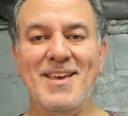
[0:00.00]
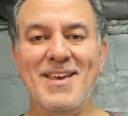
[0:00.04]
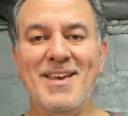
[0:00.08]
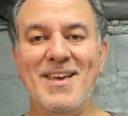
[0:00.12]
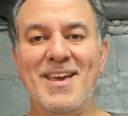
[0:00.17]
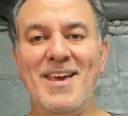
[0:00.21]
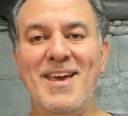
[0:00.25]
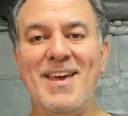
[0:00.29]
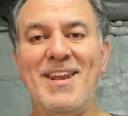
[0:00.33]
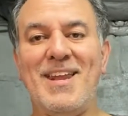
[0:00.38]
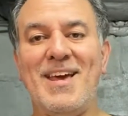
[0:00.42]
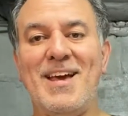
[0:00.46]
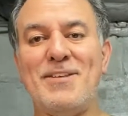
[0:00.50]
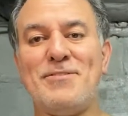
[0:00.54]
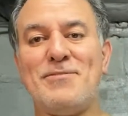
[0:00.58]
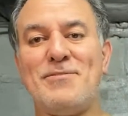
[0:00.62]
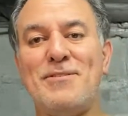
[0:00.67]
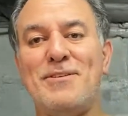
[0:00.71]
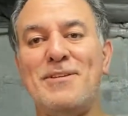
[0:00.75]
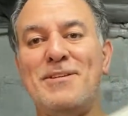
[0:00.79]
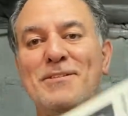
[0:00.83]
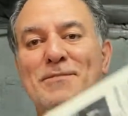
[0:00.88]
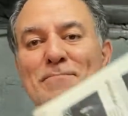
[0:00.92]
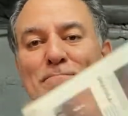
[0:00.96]
and
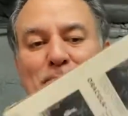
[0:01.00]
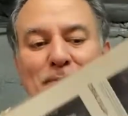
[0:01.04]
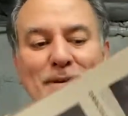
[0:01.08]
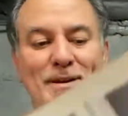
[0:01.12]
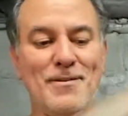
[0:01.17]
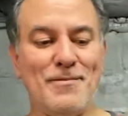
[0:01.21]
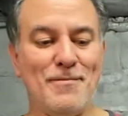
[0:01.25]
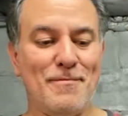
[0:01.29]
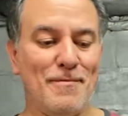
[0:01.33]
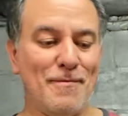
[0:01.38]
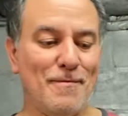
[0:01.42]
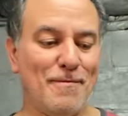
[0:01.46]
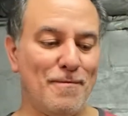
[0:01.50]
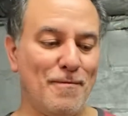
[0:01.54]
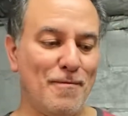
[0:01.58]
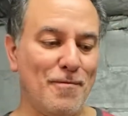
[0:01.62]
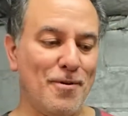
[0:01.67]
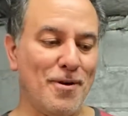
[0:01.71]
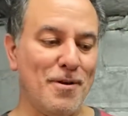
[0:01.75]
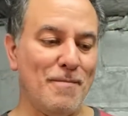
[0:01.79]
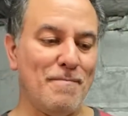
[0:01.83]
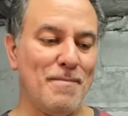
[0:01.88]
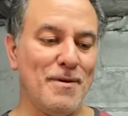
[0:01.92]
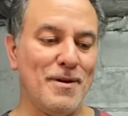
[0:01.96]
actually spent over
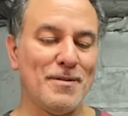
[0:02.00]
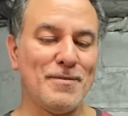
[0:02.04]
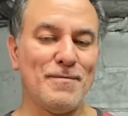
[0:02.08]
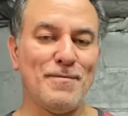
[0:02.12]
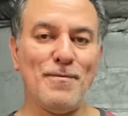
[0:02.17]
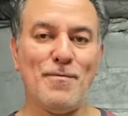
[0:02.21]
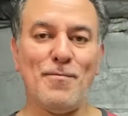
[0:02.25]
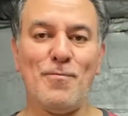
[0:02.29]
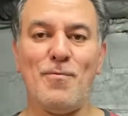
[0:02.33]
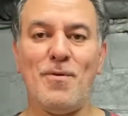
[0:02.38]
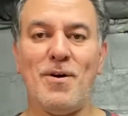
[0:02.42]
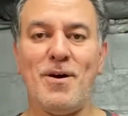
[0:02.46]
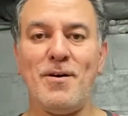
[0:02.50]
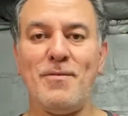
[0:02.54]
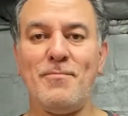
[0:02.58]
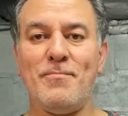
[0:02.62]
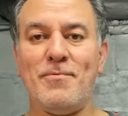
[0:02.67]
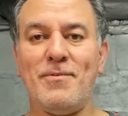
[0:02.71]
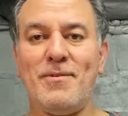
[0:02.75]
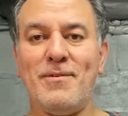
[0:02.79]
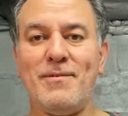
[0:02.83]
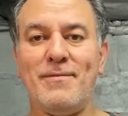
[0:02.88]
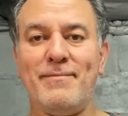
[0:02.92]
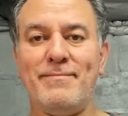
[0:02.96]
$40 for one
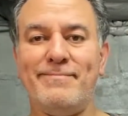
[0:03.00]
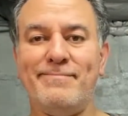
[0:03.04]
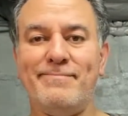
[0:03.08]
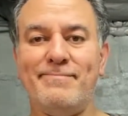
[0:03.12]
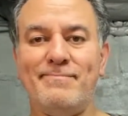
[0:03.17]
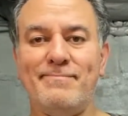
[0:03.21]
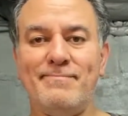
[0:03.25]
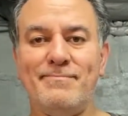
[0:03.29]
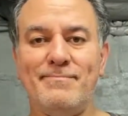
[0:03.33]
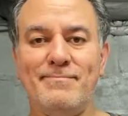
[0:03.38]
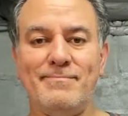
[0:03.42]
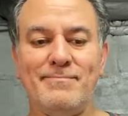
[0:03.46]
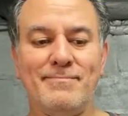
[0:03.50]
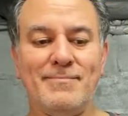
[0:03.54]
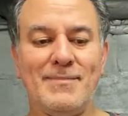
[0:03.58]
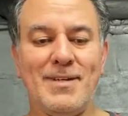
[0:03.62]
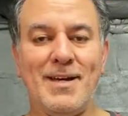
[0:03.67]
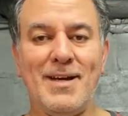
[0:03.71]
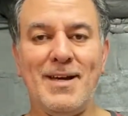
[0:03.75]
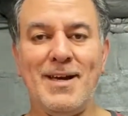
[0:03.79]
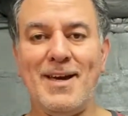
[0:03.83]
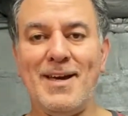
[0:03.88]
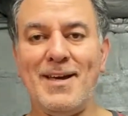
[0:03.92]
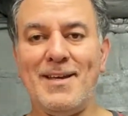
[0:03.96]
when
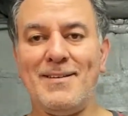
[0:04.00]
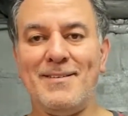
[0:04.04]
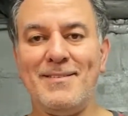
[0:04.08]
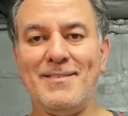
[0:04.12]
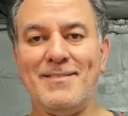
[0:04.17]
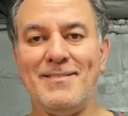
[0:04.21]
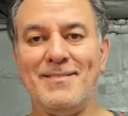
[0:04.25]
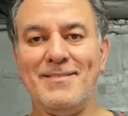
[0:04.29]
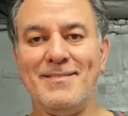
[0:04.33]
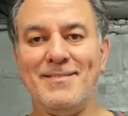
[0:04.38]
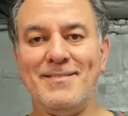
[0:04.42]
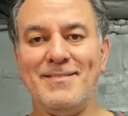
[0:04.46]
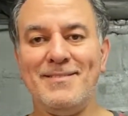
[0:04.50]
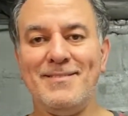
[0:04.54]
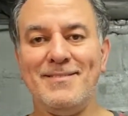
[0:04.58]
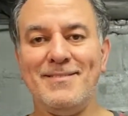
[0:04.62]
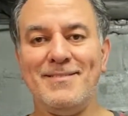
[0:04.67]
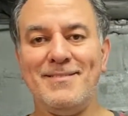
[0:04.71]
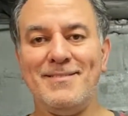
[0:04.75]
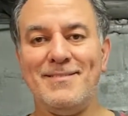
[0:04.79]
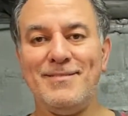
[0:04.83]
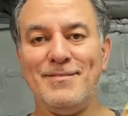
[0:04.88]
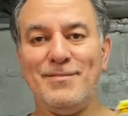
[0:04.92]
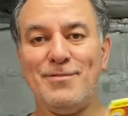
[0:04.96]
I had
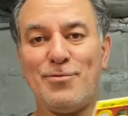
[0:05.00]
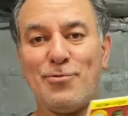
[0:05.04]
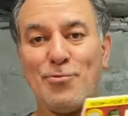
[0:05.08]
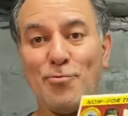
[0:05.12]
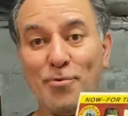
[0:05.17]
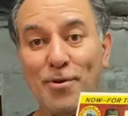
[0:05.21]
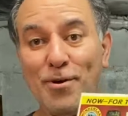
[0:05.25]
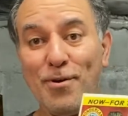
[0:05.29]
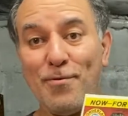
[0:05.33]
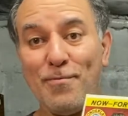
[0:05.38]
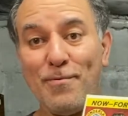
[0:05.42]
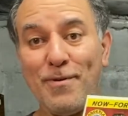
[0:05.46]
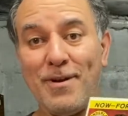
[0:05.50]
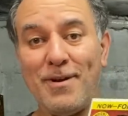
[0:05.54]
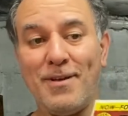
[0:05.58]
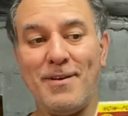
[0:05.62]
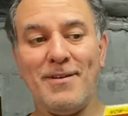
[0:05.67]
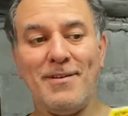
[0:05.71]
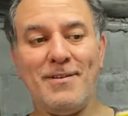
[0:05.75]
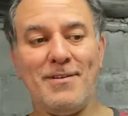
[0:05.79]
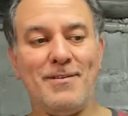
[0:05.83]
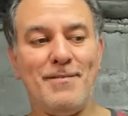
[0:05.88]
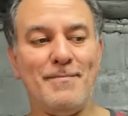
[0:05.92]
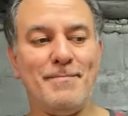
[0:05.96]
3
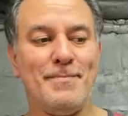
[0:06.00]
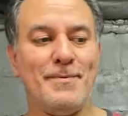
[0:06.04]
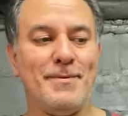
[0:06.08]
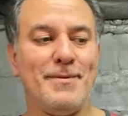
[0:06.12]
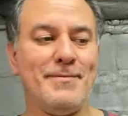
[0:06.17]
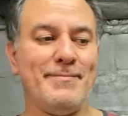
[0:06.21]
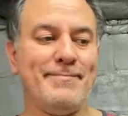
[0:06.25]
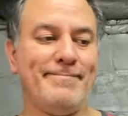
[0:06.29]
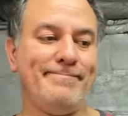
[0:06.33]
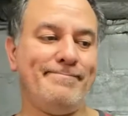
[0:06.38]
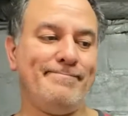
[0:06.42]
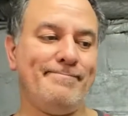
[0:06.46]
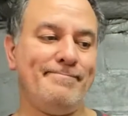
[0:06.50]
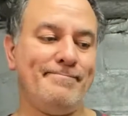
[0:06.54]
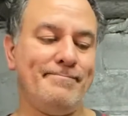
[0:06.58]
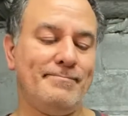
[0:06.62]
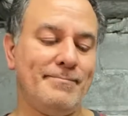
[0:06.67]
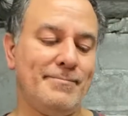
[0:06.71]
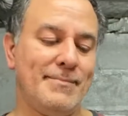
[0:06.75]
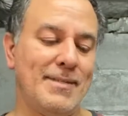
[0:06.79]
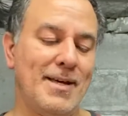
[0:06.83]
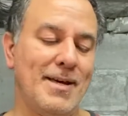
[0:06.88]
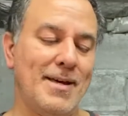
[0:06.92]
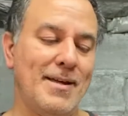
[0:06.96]
already, but
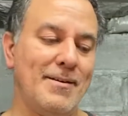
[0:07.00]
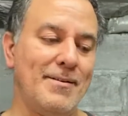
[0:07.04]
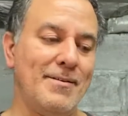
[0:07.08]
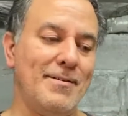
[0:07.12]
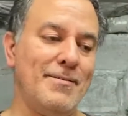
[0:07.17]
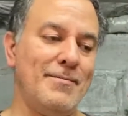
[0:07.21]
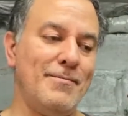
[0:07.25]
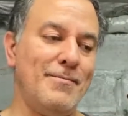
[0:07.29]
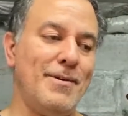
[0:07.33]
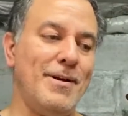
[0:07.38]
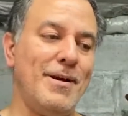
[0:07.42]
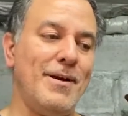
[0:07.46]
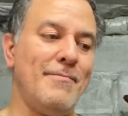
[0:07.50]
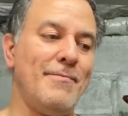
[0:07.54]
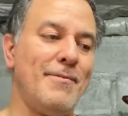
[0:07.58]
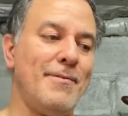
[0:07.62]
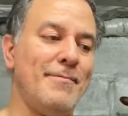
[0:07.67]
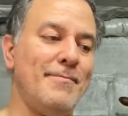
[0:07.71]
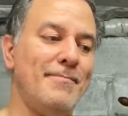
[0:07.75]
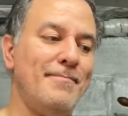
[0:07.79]
I don't know, whatever.